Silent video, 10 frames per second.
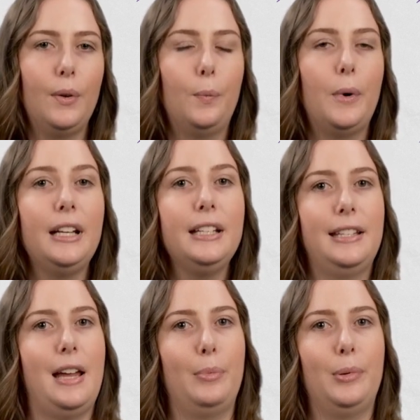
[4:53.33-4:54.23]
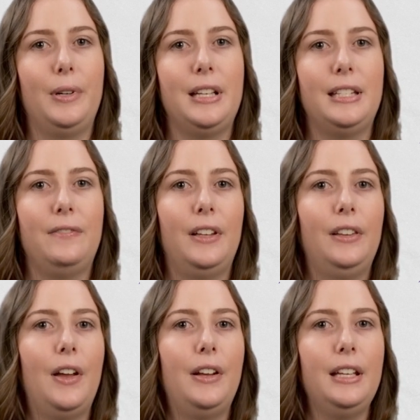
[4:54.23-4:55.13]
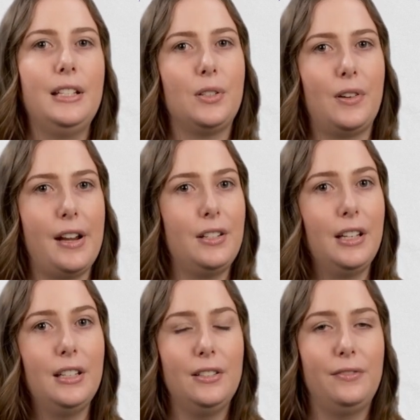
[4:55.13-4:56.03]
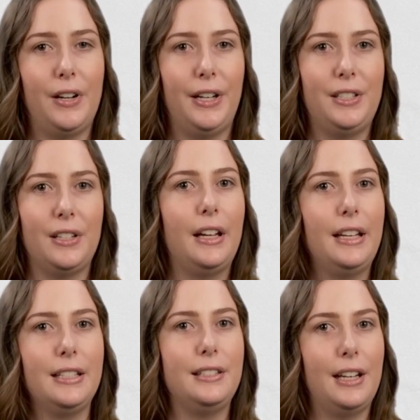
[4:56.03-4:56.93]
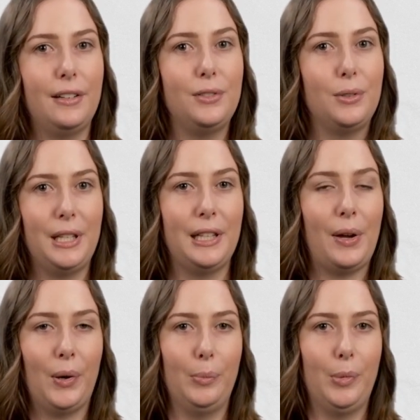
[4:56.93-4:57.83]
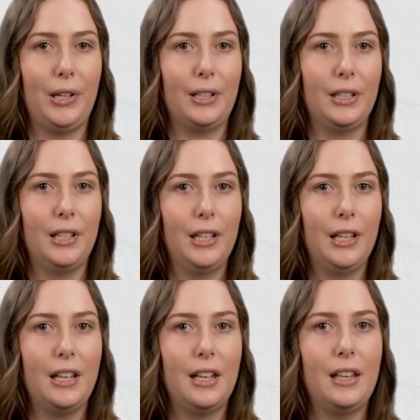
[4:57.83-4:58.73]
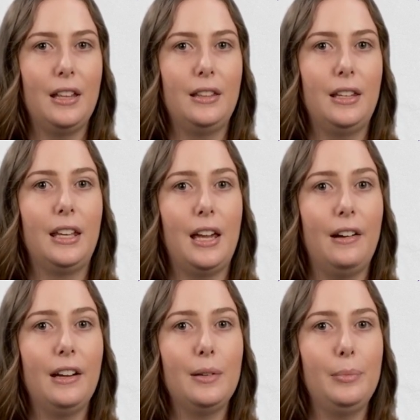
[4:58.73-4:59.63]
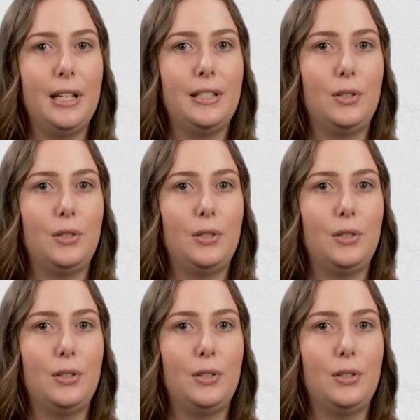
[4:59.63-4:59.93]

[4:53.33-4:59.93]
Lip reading: One example is if a learner is crashing into furniture instead of doing their homework. The carer can place a